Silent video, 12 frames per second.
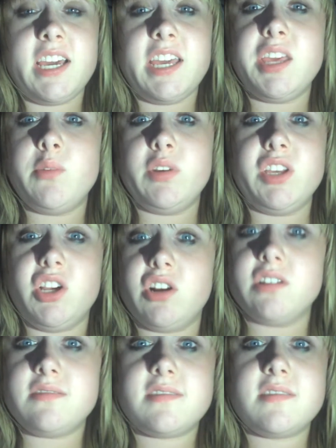It really
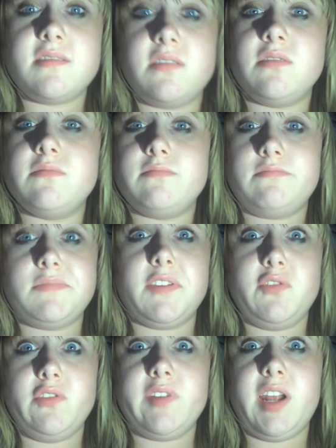hurts.
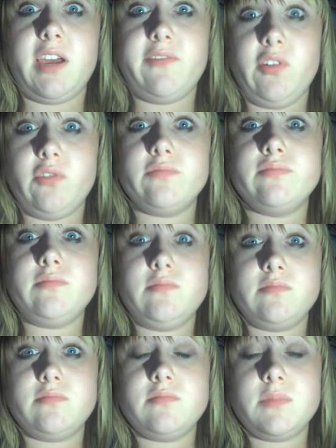If you have an iPhone,
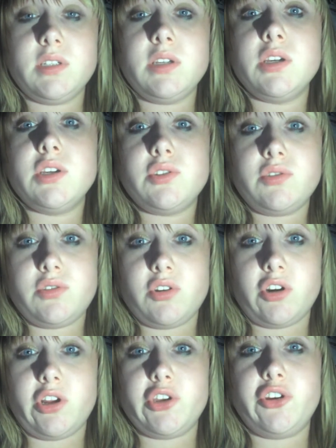
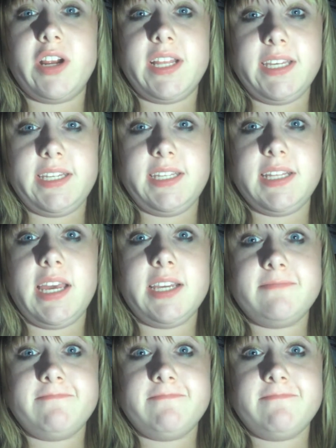turn on your LED light.